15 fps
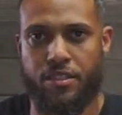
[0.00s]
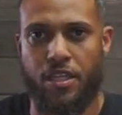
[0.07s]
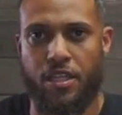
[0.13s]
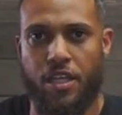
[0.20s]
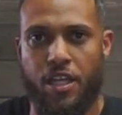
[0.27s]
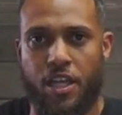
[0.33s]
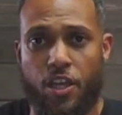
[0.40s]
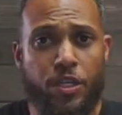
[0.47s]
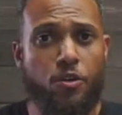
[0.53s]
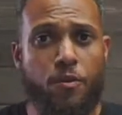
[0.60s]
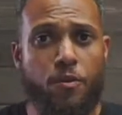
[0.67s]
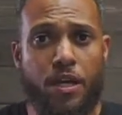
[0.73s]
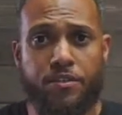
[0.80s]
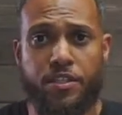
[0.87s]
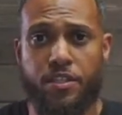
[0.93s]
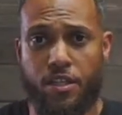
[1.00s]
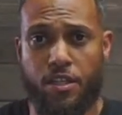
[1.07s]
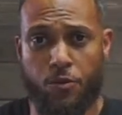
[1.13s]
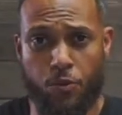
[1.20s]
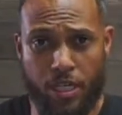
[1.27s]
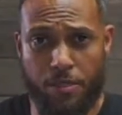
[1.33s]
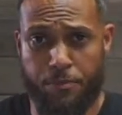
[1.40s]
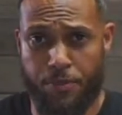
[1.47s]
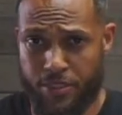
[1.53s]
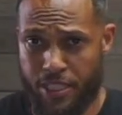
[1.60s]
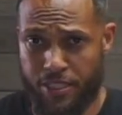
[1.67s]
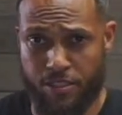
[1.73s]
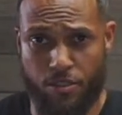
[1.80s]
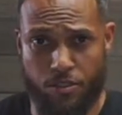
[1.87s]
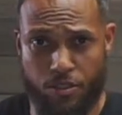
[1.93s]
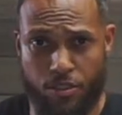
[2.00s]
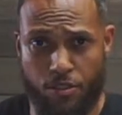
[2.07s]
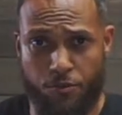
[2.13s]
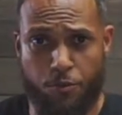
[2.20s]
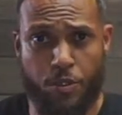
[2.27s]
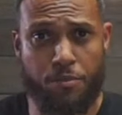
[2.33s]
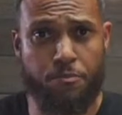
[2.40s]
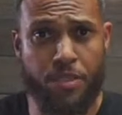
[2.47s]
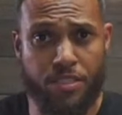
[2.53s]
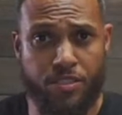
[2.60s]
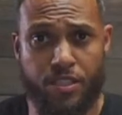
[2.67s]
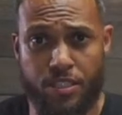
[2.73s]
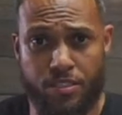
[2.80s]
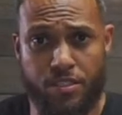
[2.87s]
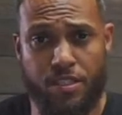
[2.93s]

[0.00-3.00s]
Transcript: If we go out there and we're going to protect ourselves with muskets,